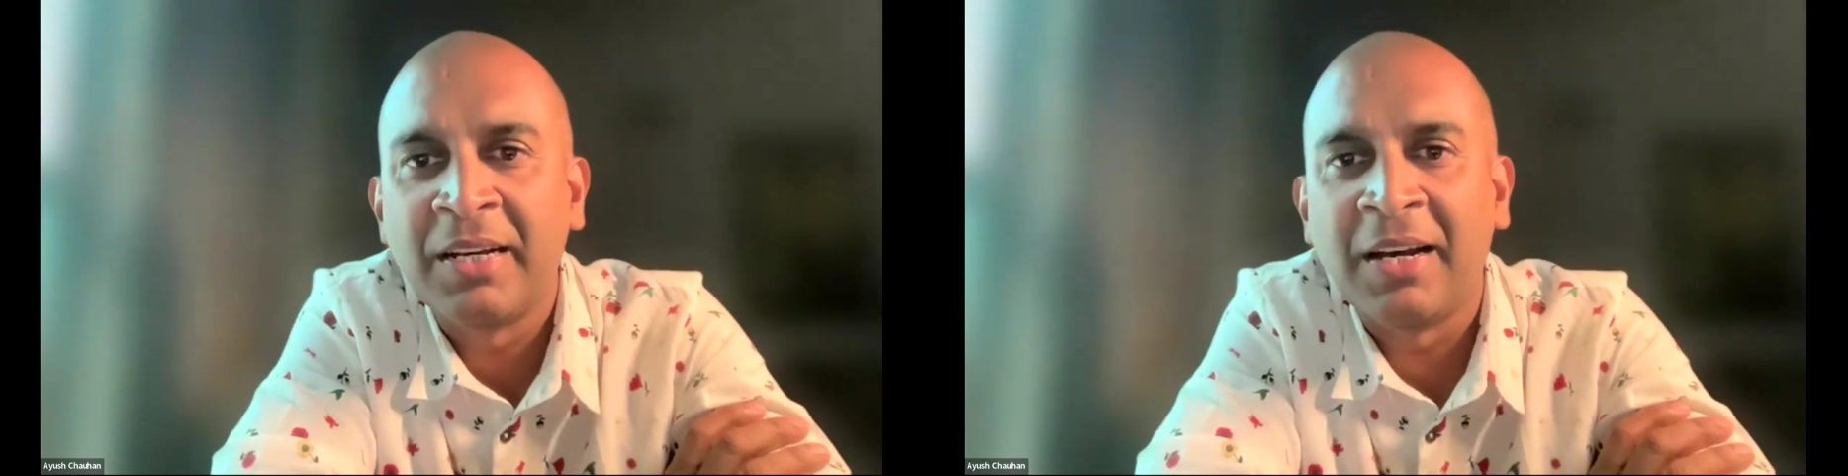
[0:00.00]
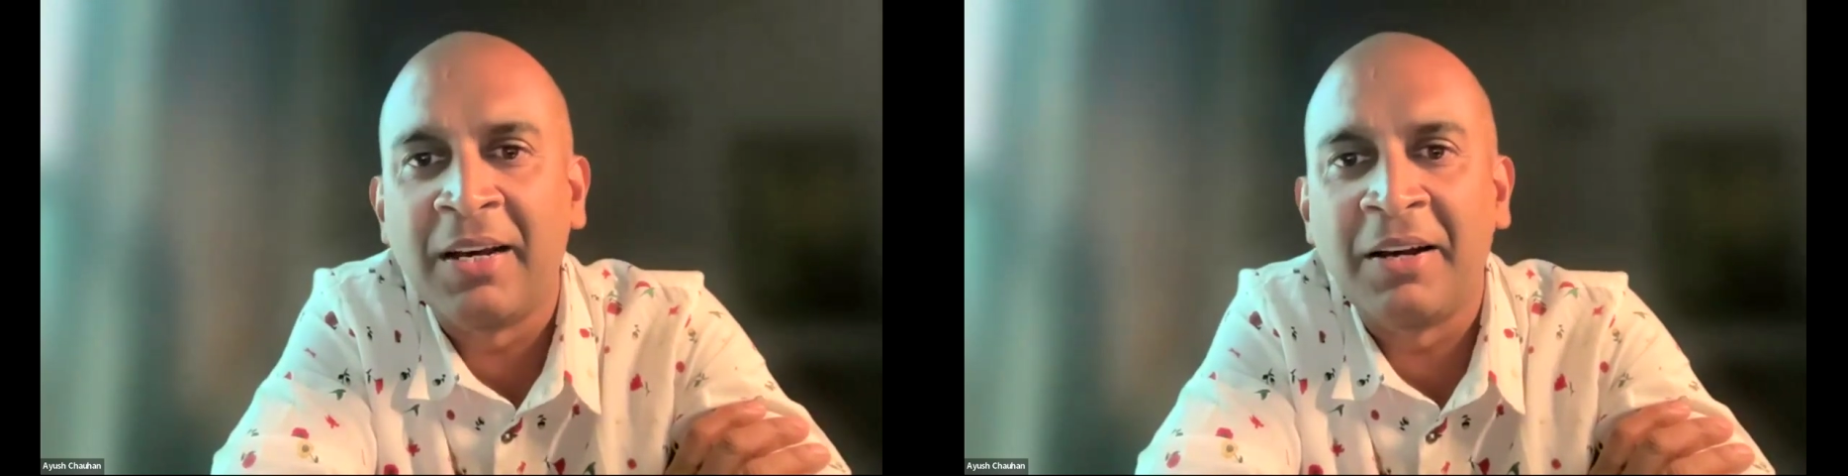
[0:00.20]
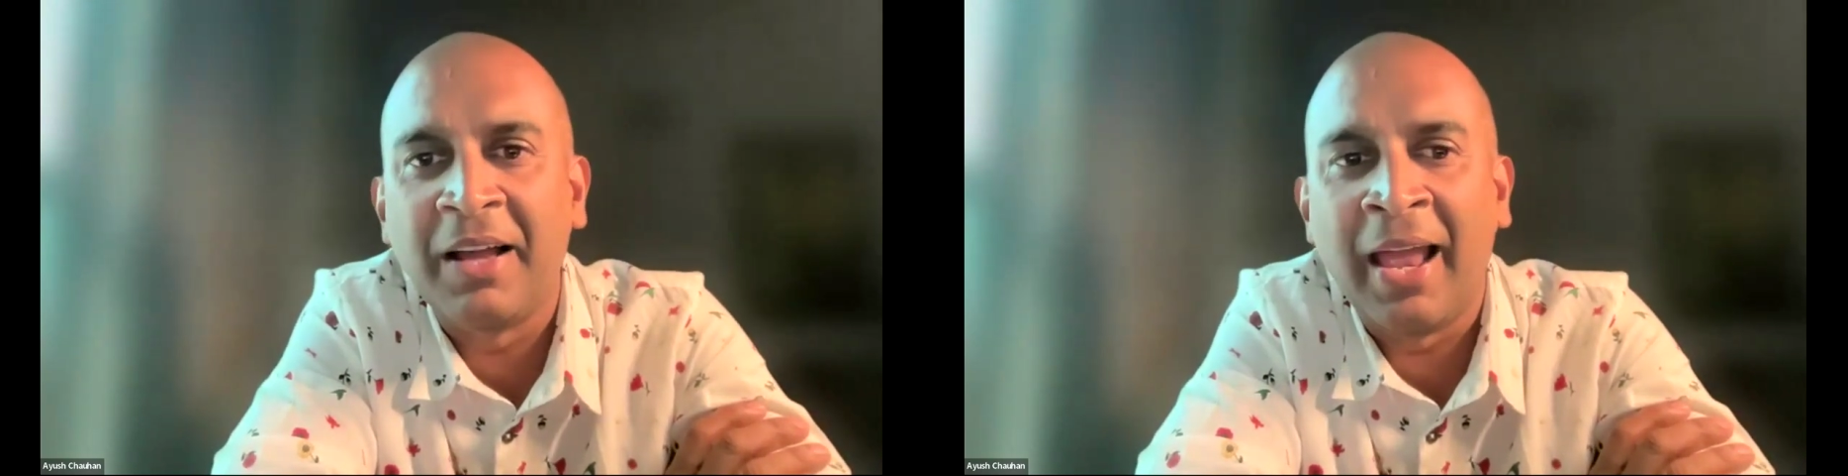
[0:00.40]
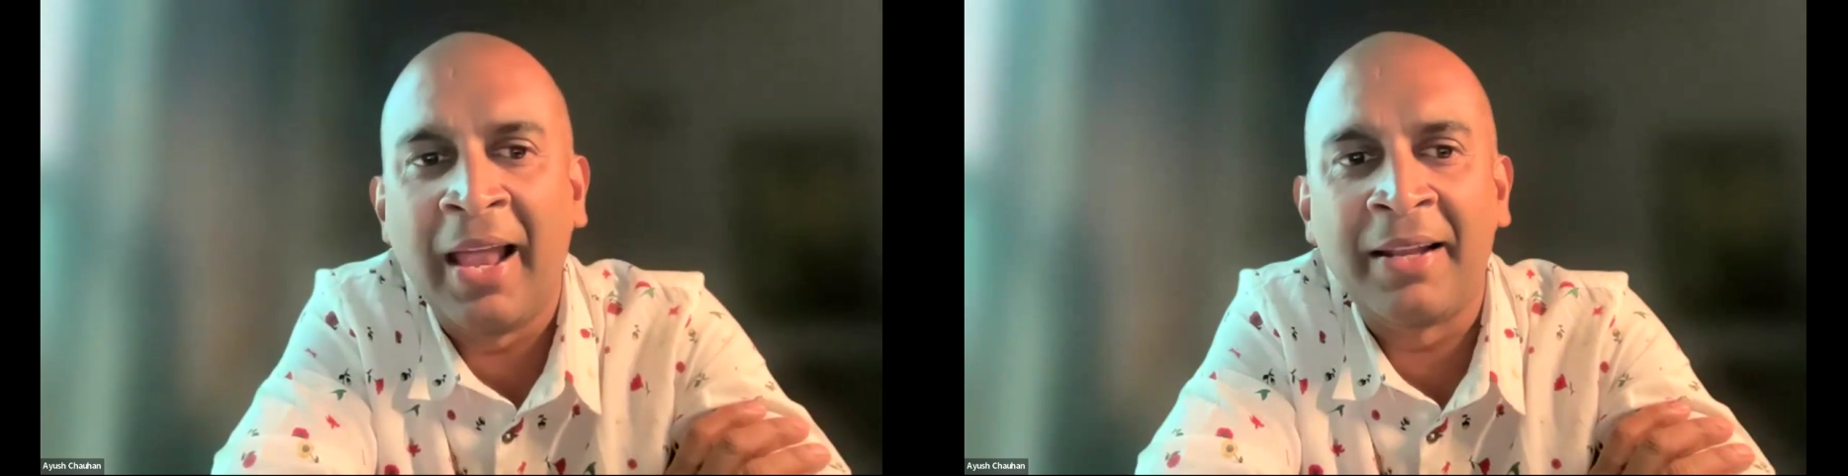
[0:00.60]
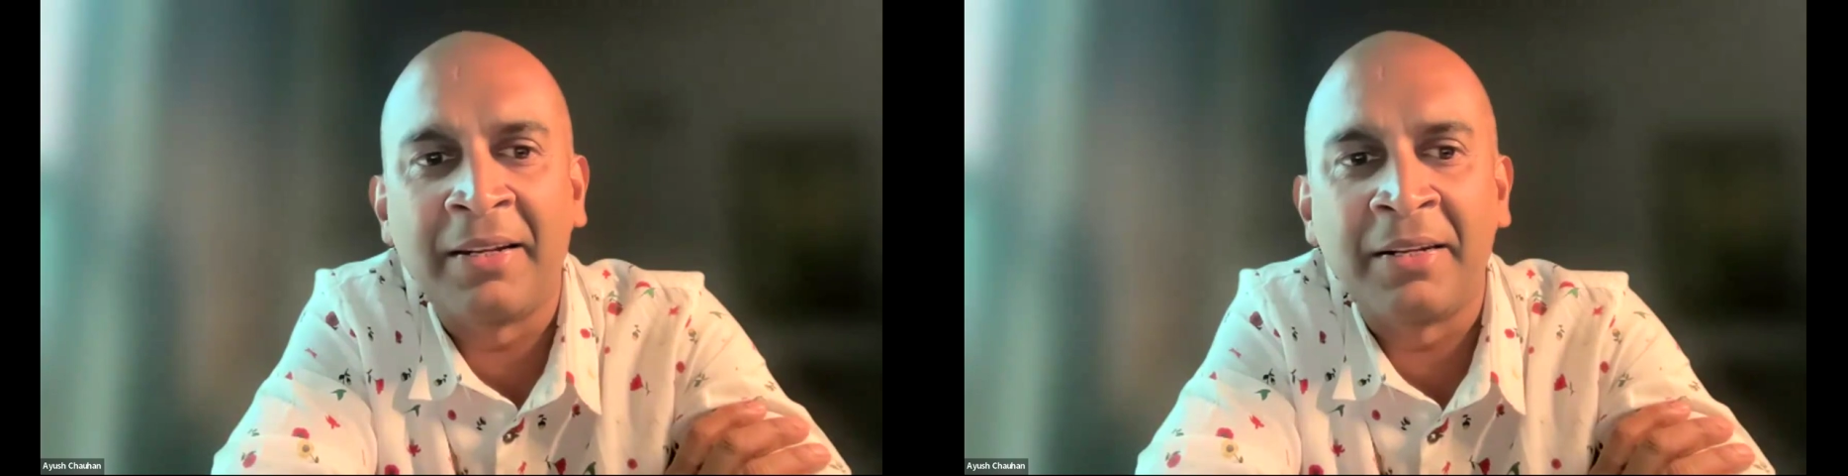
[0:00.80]

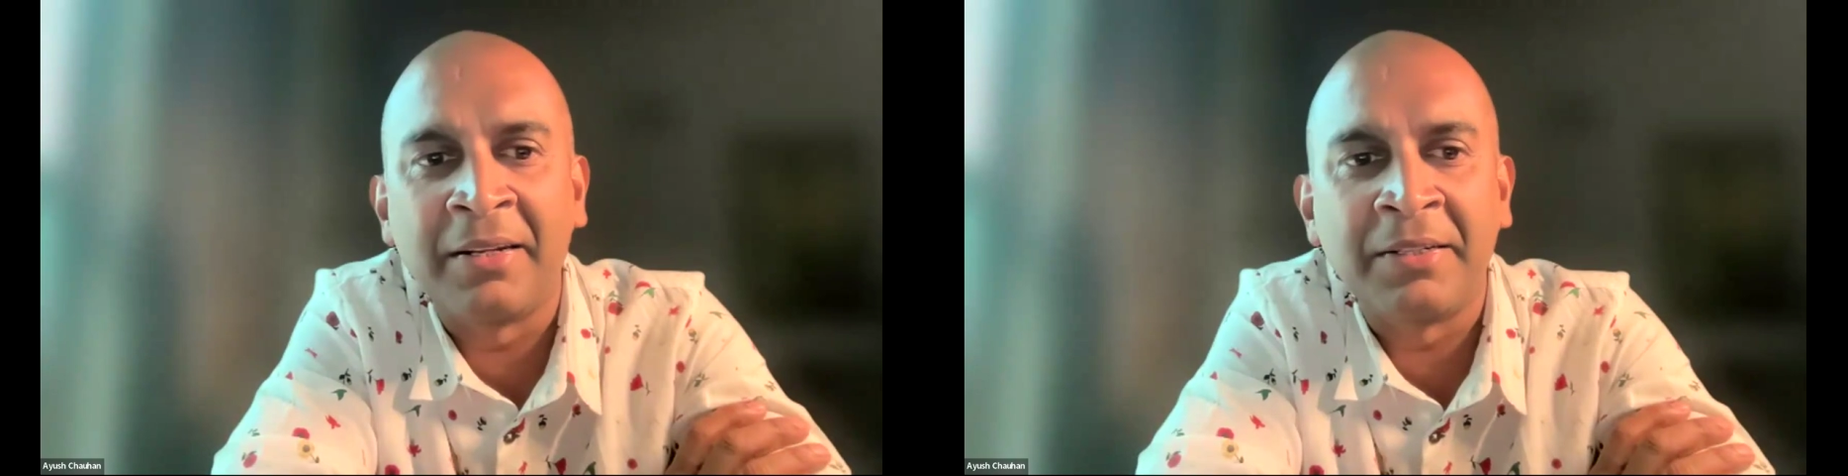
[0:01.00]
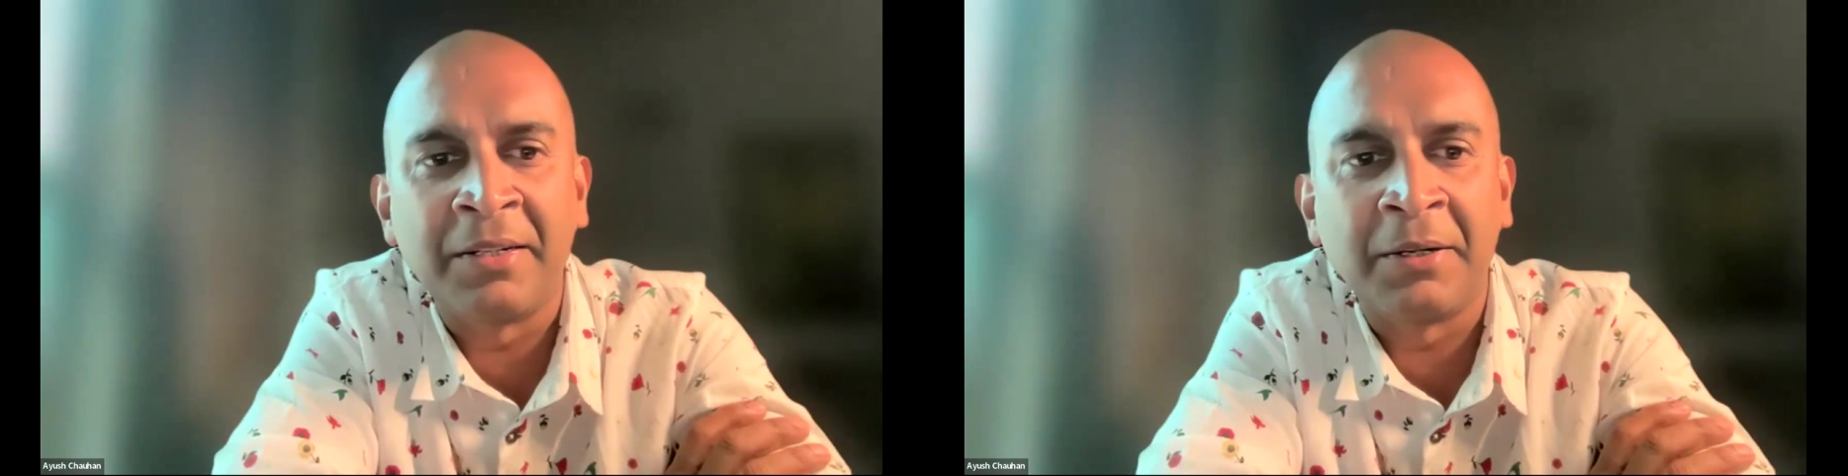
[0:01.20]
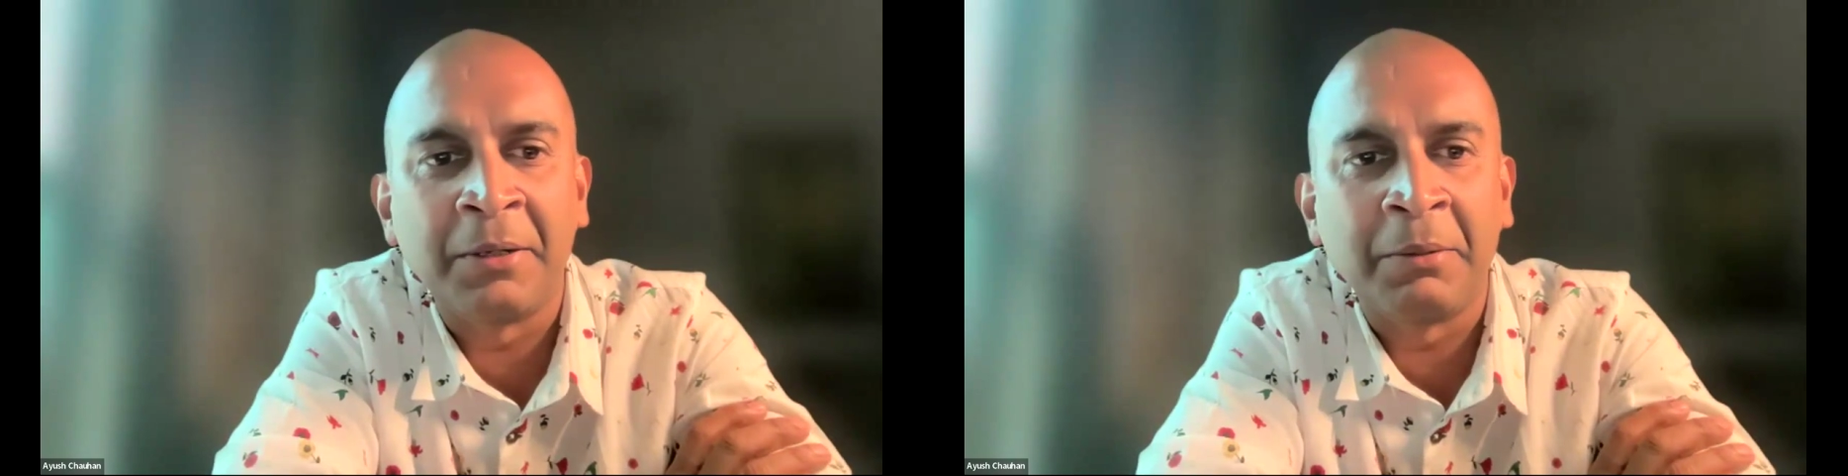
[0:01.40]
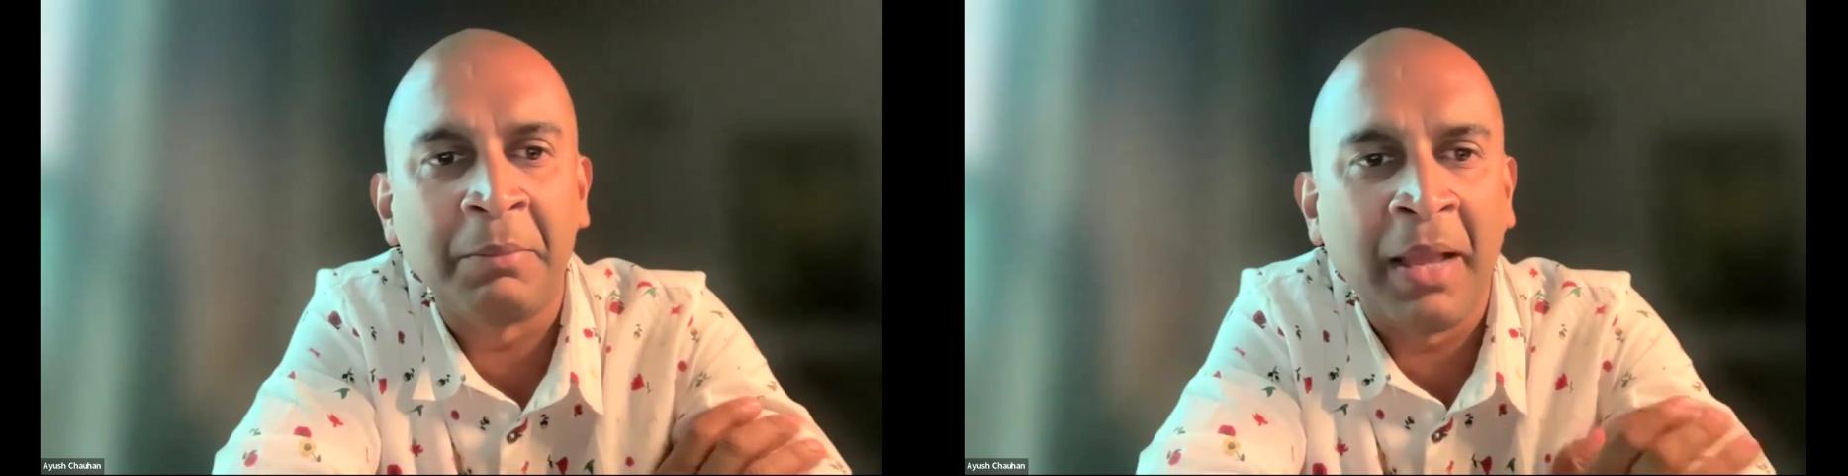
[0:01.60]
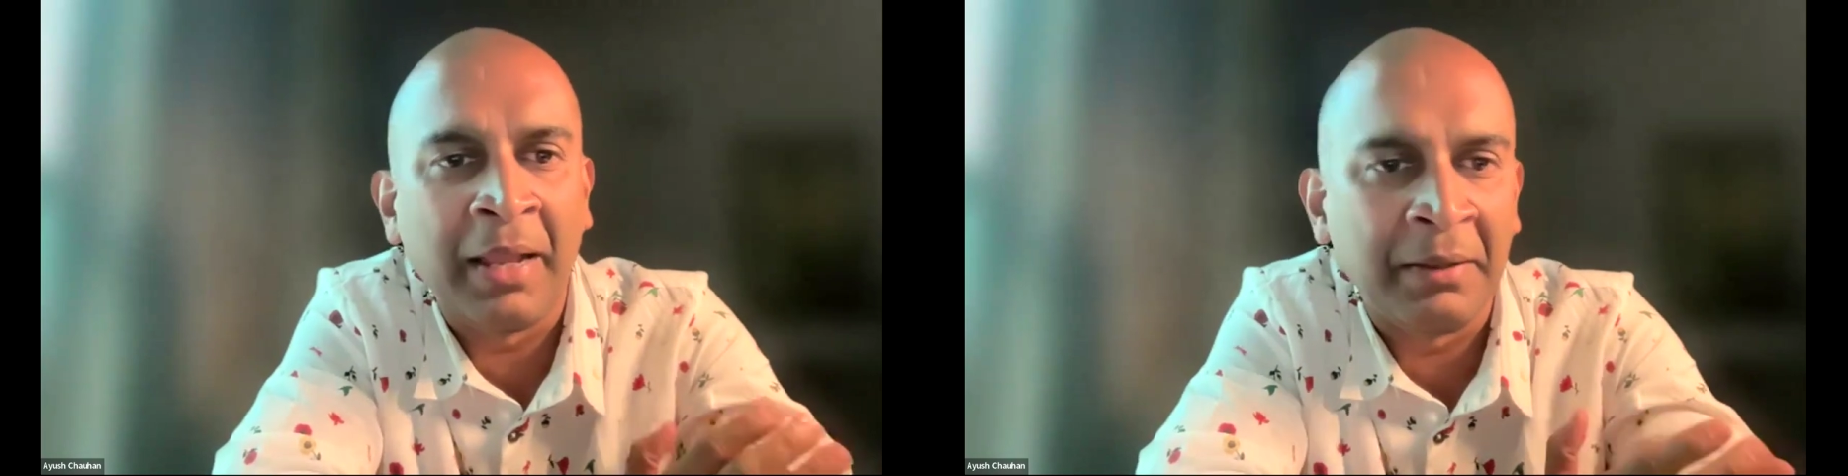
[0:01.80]
And the